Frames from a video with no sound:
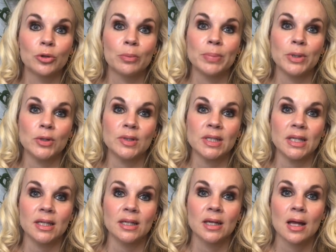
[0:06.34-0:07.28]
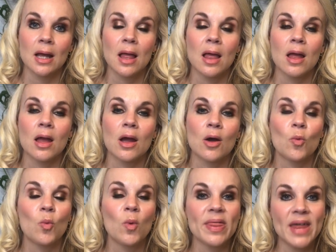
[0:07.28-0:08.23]
beauty,
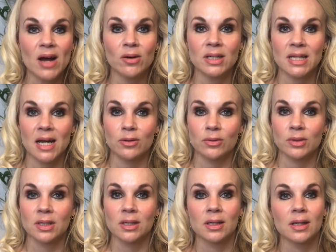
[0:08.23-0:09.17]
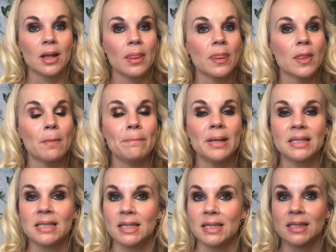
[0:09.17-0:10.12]
without a doubt, the
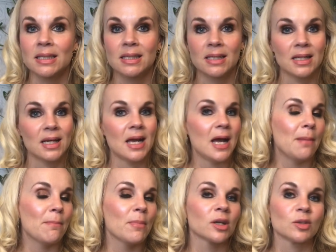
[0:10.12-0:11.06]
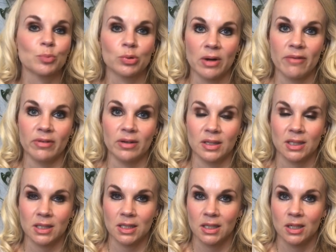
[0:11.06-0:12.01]
busiest and most
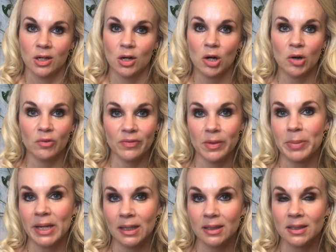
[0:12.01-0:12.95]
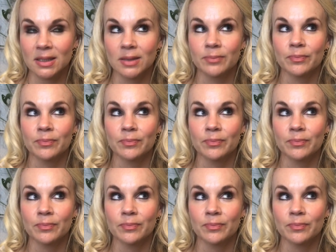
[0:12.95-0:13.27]
prevalent of the pillars.